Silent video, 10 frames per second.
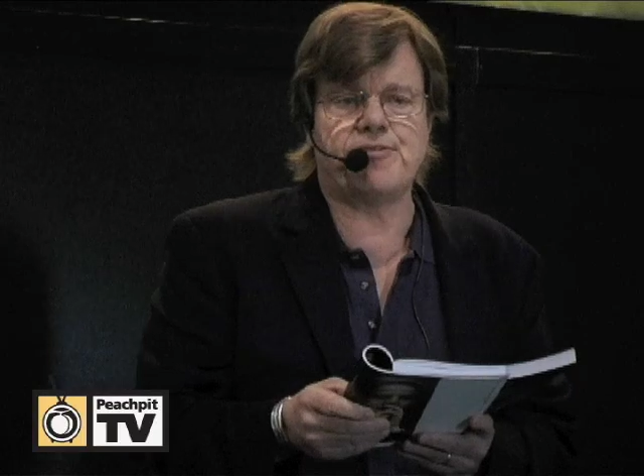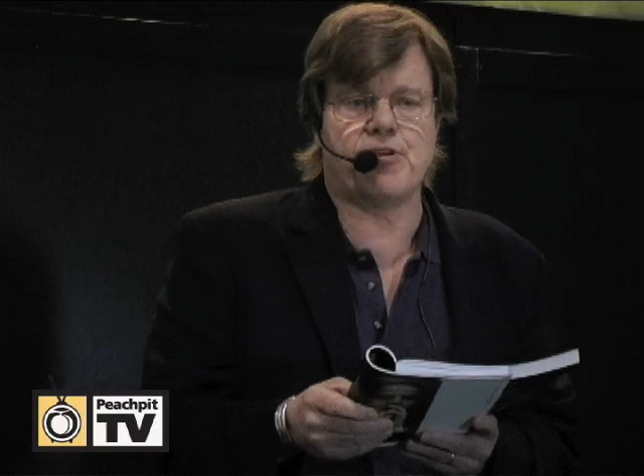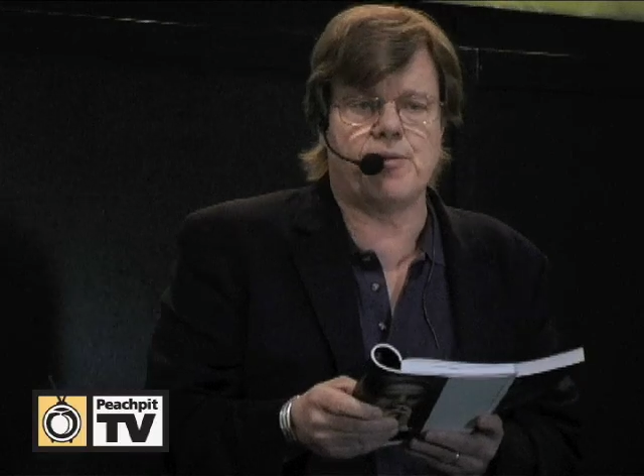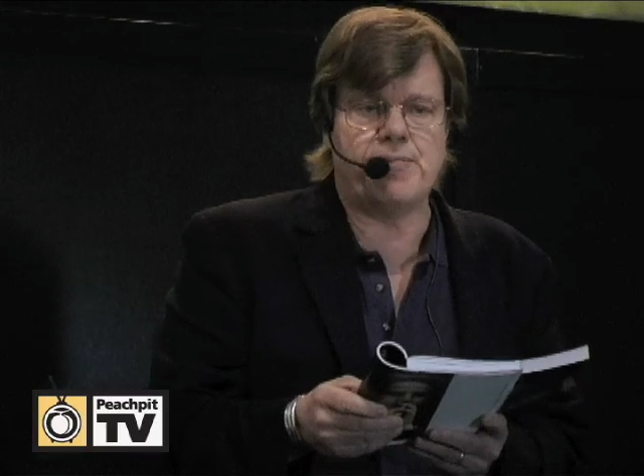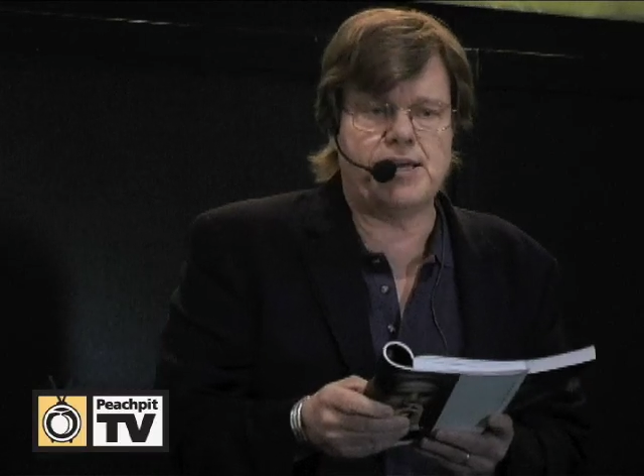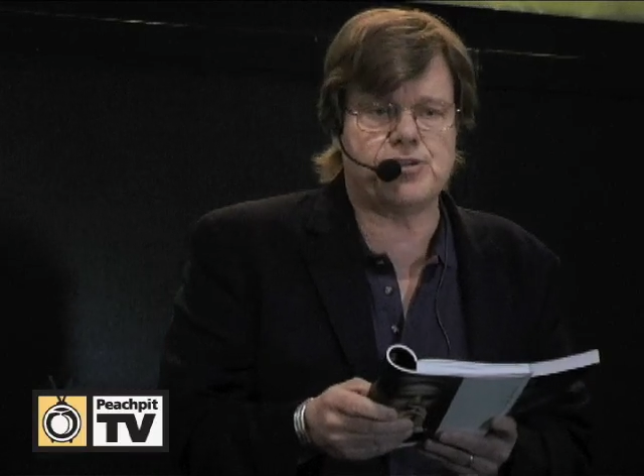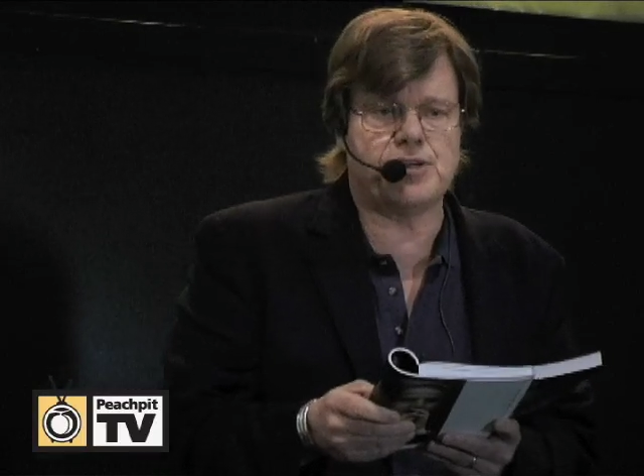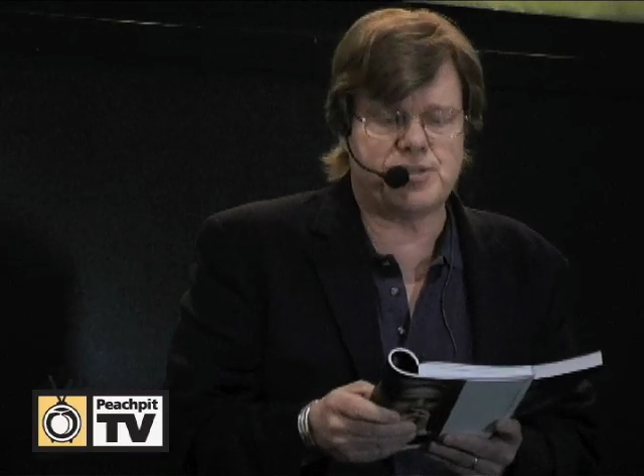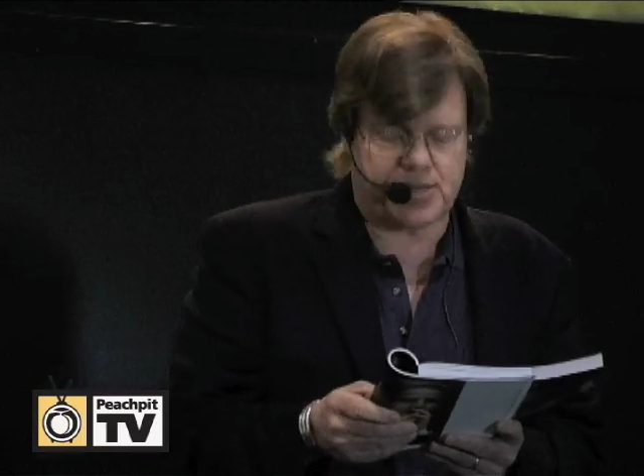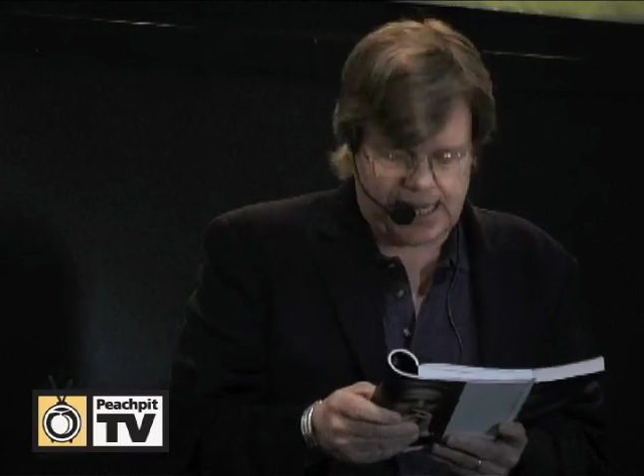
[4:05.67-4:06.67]
for a major
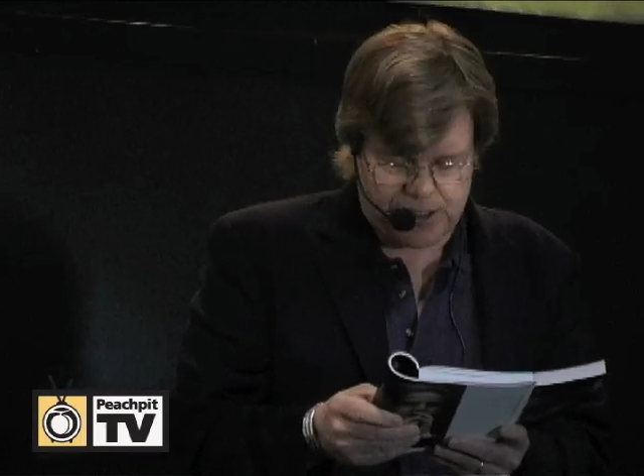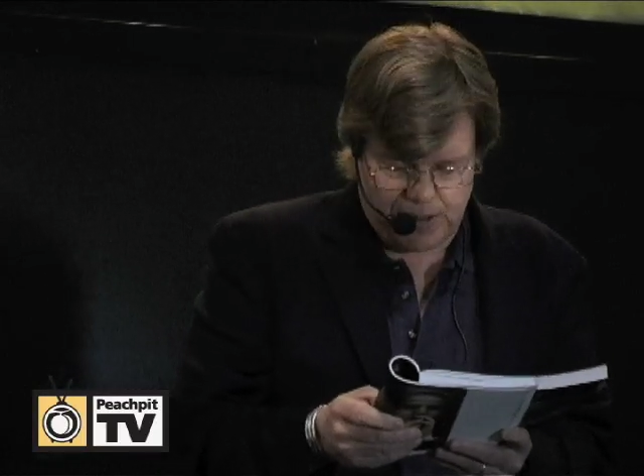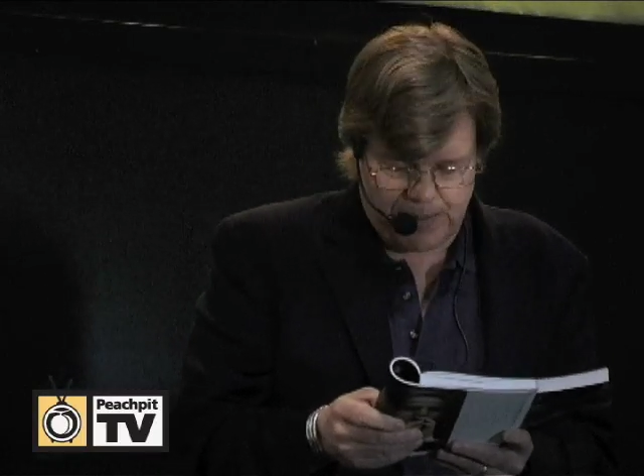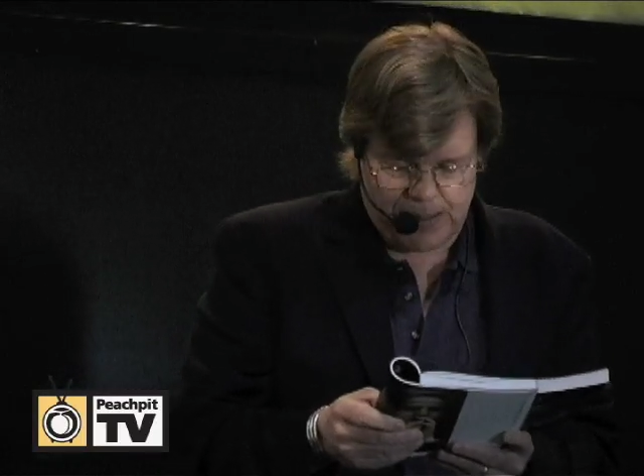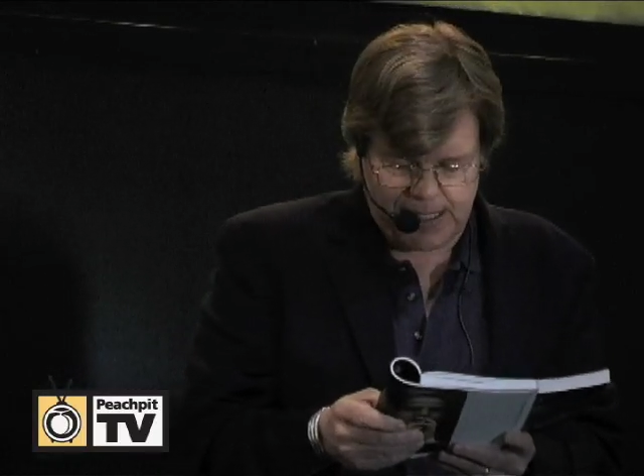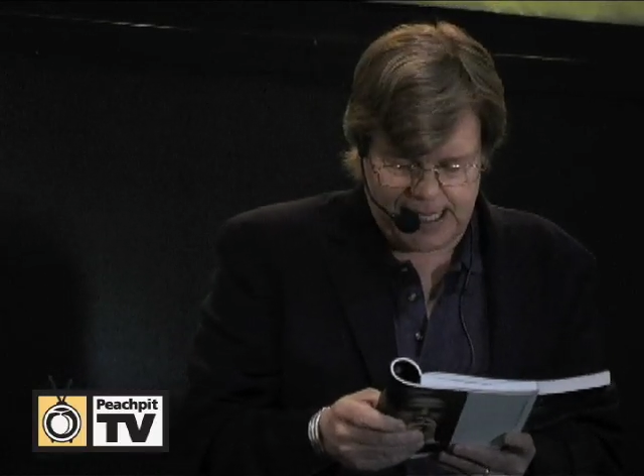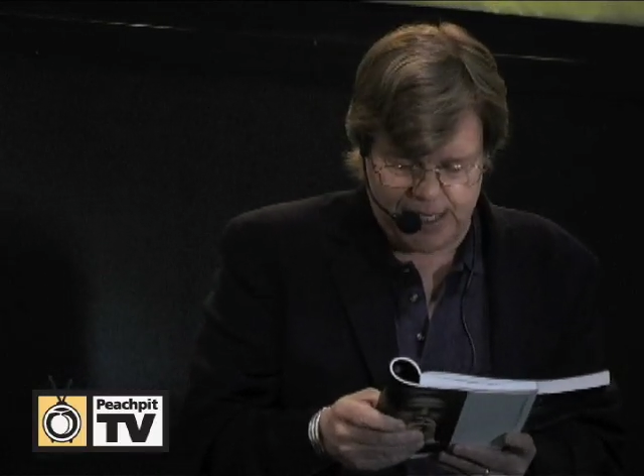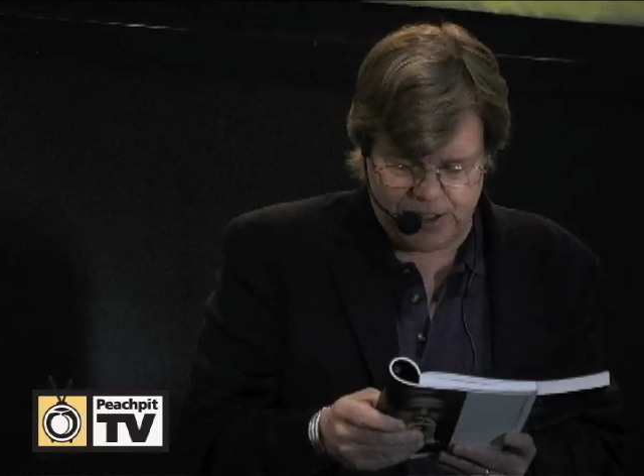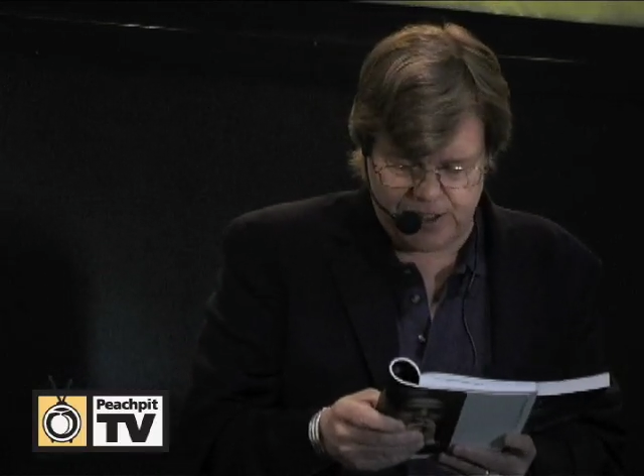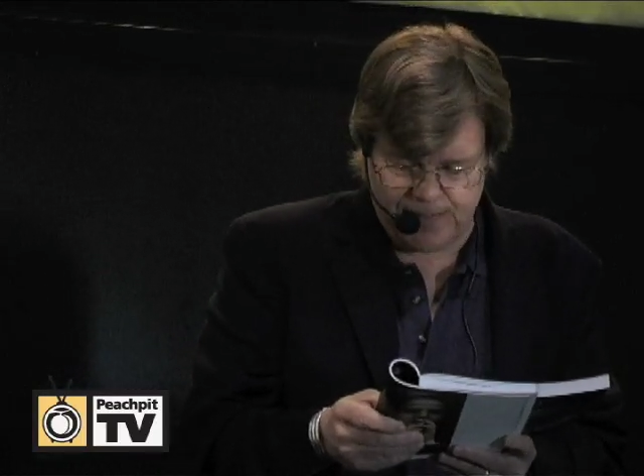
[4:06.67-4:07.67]
international
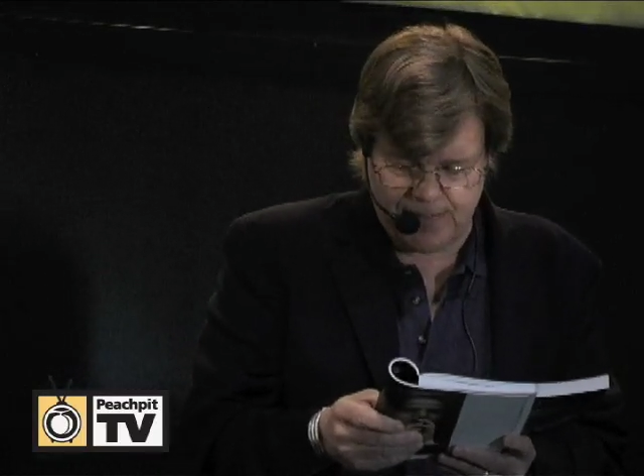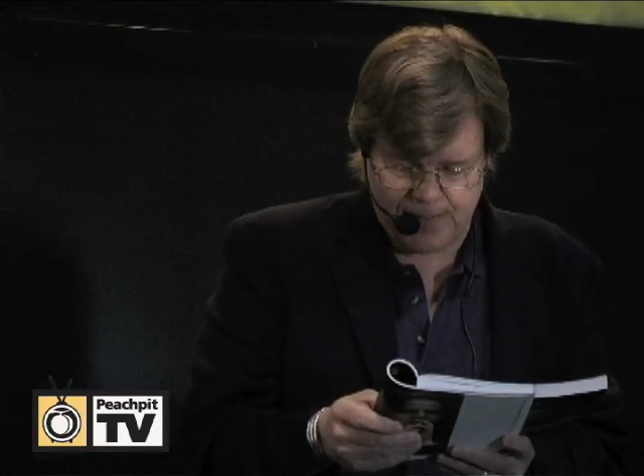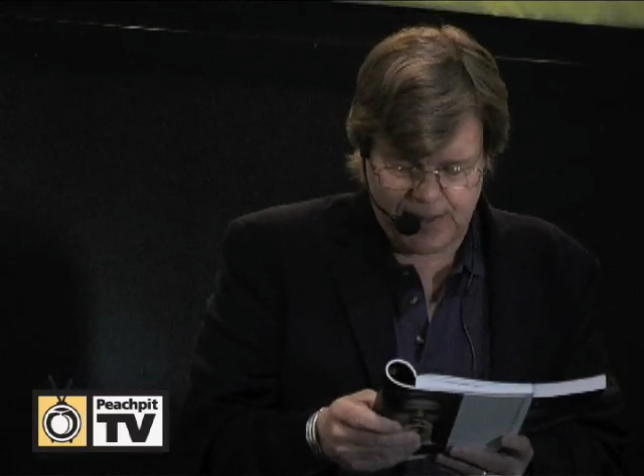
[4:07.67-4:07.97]
publication,